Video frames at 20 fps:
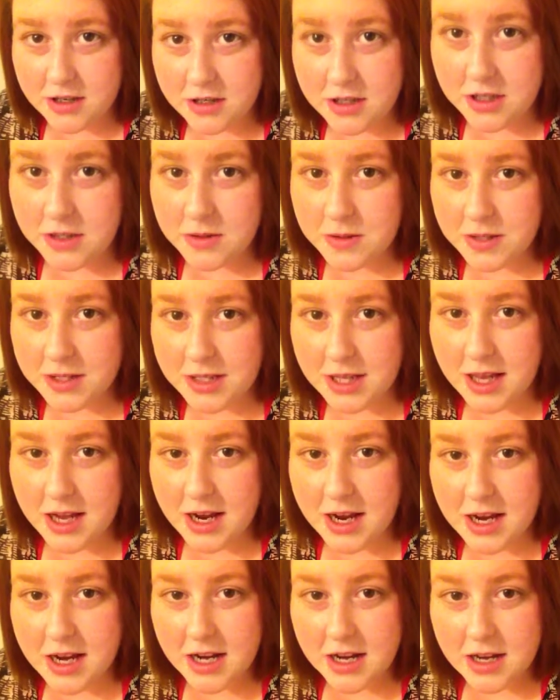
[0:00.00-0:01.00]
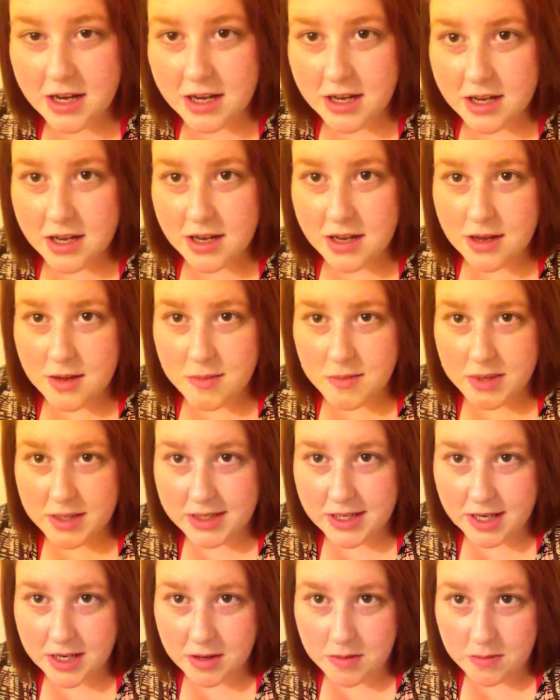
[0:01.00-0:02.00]
She was like my
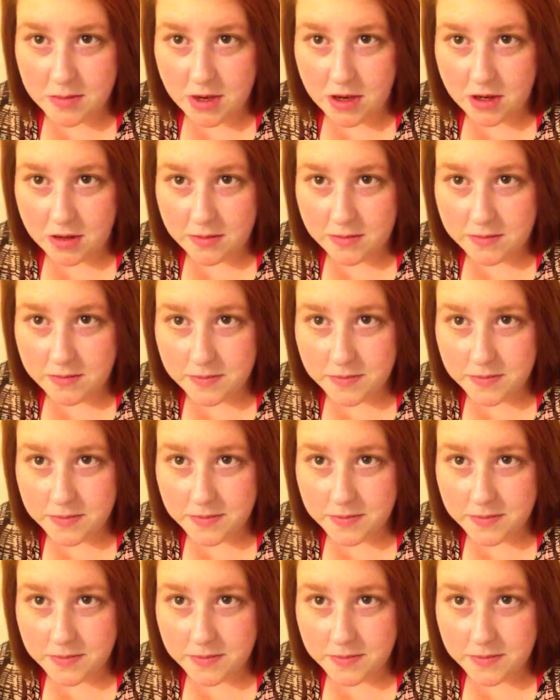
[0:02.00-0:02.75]
second mom